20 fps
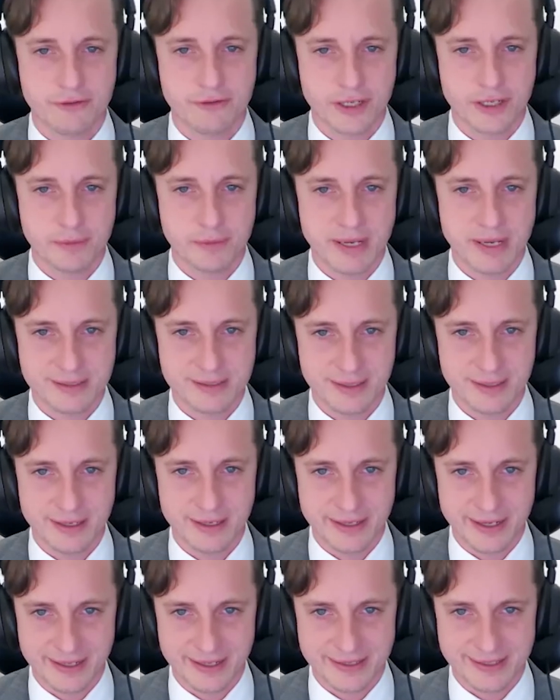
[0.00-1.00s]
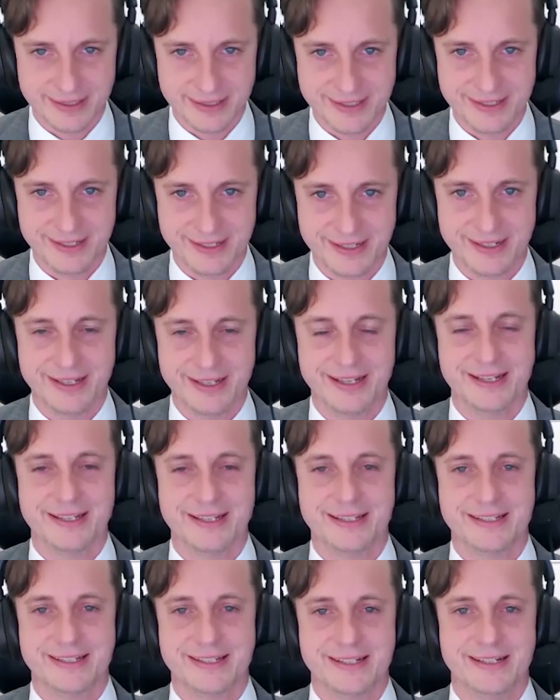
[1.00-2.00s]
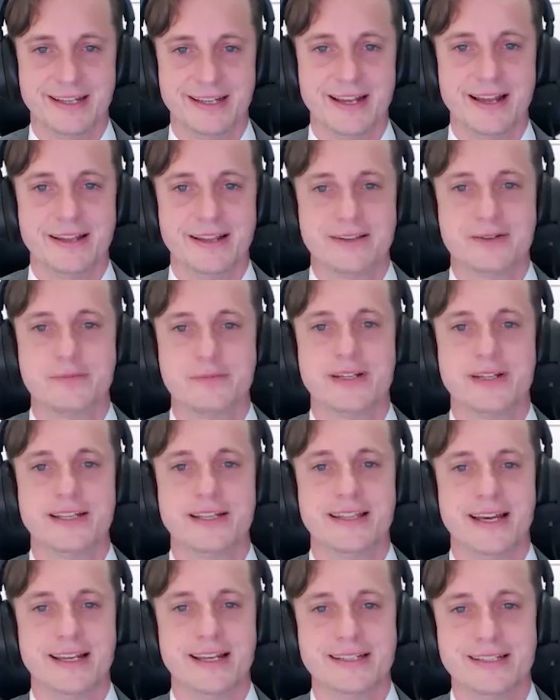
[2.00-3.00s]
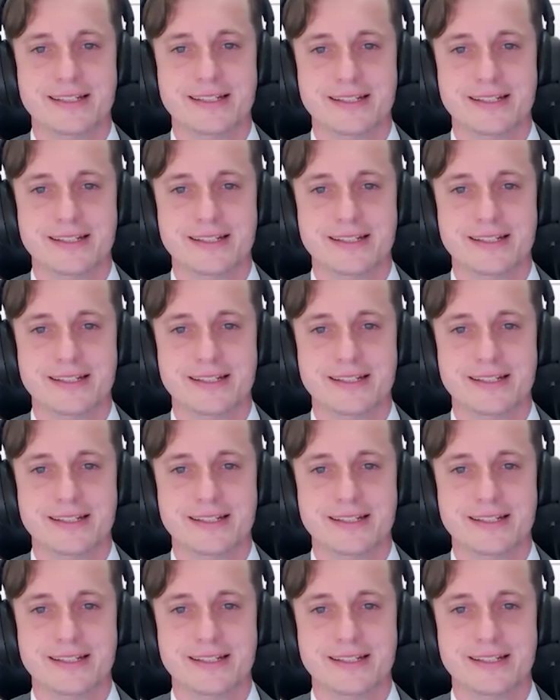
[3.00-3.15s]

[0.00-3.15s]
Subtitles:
fundamental analysis. It is to me that is